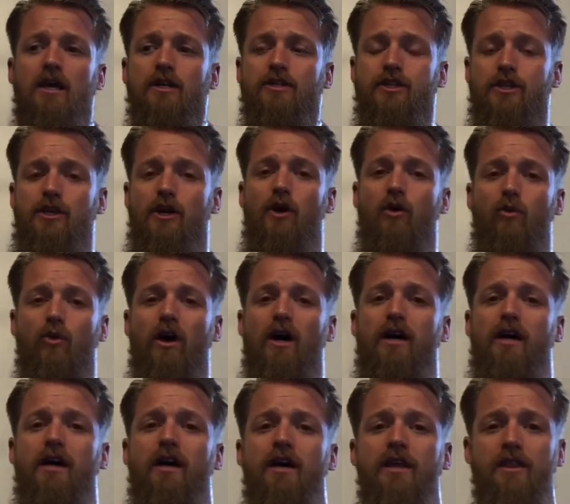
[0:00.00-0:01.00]
to know
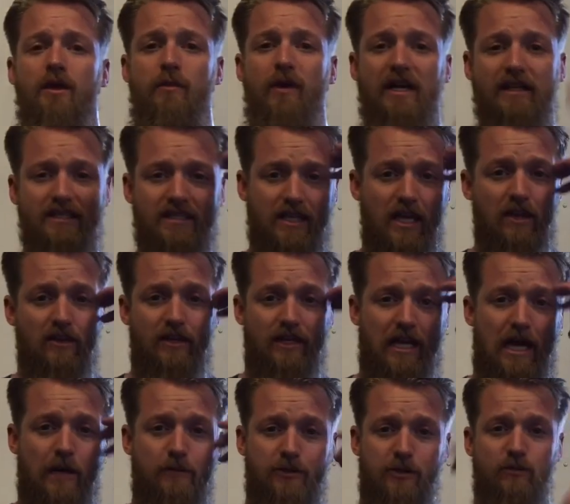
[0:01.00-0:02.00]
what the best
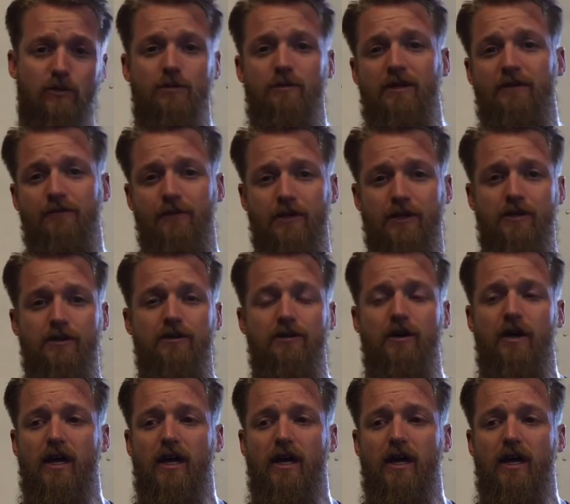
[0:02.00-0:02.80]
scaling option would be for you.